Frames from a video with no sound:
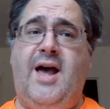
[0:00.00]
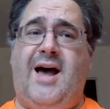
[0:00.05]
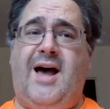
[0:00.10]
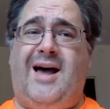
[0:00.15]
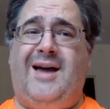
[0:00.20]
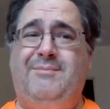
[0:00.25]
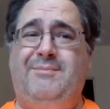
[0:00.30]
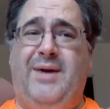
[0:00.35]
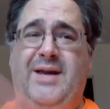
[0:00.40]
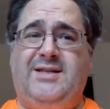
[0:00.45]

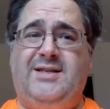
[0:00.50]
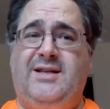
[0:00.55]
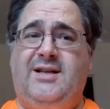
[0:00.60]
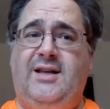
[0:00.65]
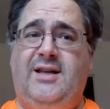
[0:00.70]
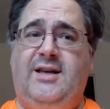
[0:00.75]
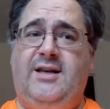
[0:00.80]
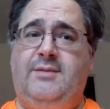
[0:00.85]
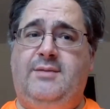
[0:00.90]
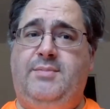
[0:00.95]
I'm
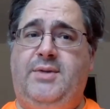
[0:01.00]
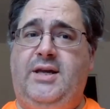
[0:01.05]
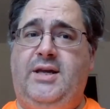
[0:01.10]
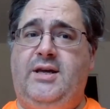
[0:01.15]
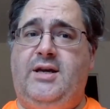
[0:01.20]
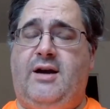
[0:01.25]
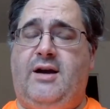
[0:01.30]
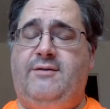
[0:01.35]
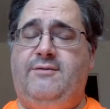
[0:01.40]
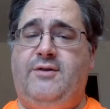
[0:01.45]
basically going to be
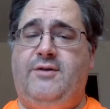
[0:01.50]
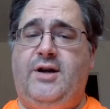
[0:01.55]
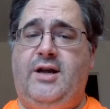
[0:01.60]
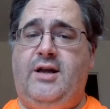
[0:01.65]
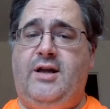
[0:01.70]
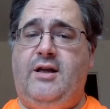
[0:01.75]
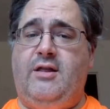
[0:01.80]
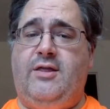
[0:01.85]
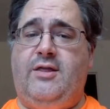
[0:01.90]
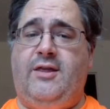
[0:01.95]

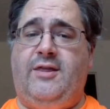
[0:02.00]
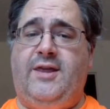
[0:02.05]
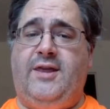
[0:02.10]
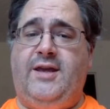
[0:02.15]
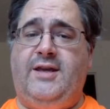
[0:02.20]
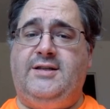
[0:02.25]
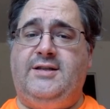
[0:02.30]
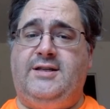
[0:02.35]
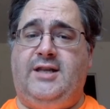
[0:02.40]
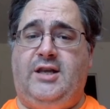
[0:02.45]
covering the
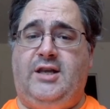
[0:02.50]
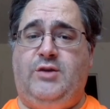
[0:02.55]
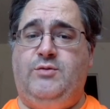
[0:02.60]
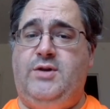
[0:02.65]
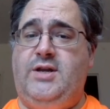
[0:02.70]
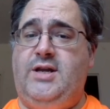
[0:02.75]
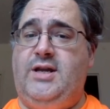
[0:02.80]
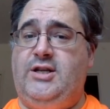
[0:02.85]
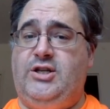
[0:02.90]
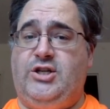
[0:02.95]
things that you
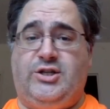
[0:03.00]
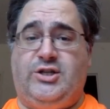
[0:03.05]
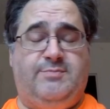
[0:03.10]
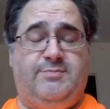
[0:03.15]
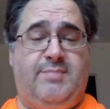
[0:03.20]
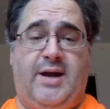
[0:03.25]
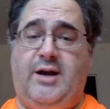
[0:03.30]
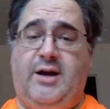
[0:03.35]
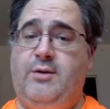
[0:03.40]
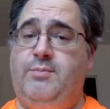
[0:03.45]
need just
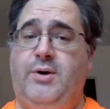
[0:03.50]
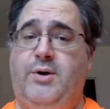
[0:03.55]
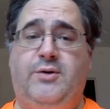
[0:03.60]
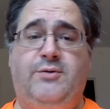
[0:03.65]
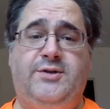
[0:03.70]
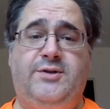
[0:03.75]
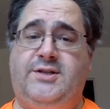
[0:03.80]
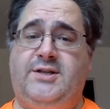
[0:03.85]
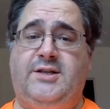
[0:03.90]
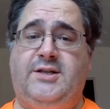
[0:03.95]
bare
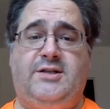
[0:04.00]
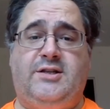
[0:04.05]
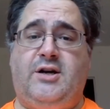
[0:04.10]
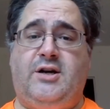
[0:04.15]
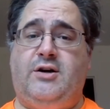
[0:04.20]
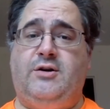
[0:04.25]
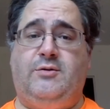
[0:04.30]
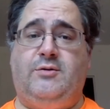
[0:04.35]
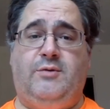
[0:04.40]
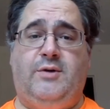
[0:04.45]
bones to
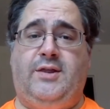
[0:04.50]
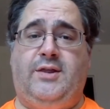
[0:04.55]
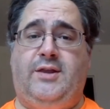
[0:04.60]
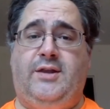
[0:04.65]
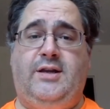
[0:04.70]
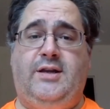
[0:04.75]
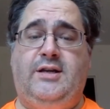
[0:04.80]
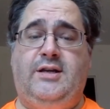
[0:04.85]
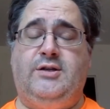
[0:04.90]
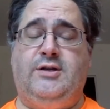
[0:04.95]
start with
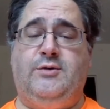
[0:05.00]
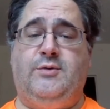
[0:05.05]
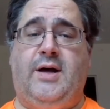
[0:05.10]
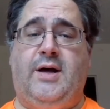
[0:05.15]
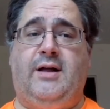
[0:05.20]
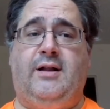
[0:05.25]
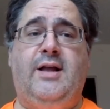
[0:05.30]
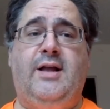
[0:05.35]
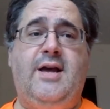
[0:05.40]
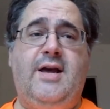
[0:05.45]

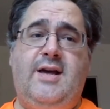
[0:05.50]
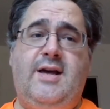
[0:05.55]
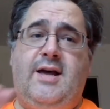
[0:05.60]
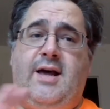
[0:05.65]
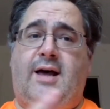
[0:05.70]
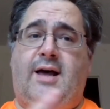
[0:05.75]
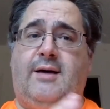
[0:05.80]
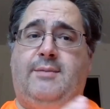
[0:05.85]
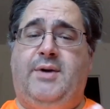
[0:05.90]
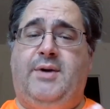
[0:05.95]
D2L
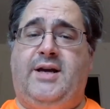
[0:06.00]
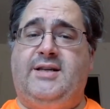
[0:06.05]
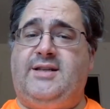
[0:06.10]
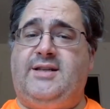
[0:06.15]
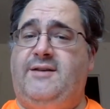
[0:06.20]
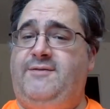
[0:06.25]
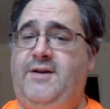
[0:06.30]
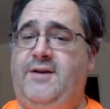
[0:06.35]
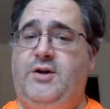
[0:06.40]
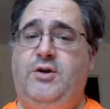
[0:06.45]
uh, because
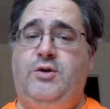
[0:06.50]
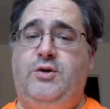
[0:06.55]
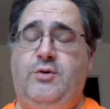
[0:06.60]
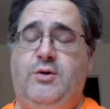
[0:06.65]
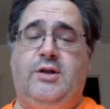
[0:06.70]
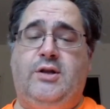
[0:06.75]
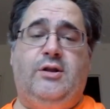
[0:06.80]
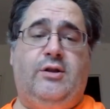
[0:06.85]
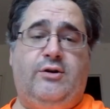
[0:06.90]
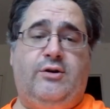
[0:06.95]
I figure you
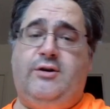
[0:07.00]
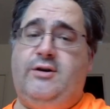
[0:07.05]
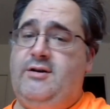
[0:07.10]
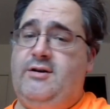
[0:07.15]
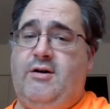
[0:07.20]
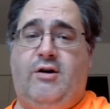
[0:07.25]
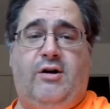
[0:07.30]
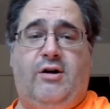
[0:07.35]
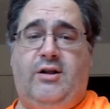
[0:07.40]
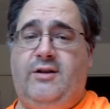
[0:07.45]
can learn
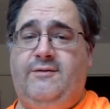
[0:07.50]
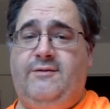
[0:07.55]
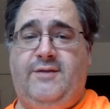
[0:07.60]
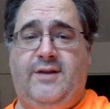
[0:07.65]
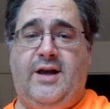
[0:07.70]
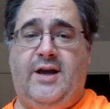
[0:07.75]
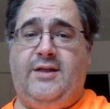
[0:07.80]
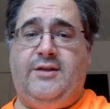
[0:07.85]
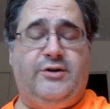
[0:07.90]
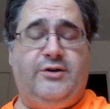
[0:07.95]
all of
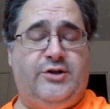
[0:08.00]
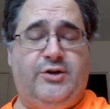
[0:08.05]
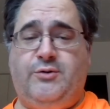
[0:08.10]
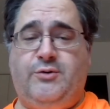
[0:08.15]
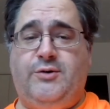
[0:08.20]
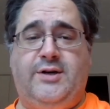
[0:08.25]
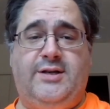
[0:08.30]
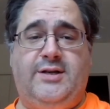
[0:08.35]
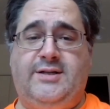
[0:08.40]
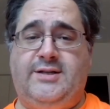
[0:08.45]
the other
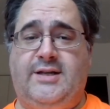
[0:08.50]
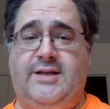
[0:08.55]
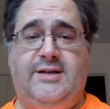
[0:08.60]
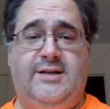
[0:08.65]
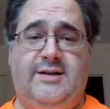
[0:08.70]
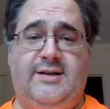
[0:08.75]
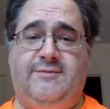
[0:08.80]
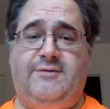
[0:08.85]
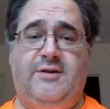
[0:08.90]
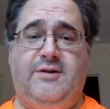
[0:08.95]
toys and
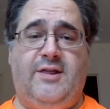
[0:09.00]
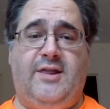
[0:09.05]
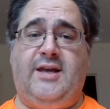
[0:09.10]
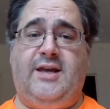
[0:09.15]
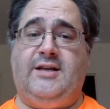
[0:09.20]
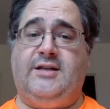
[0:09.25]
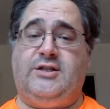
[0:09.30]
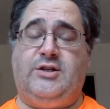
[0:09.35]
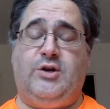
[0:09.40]
different things.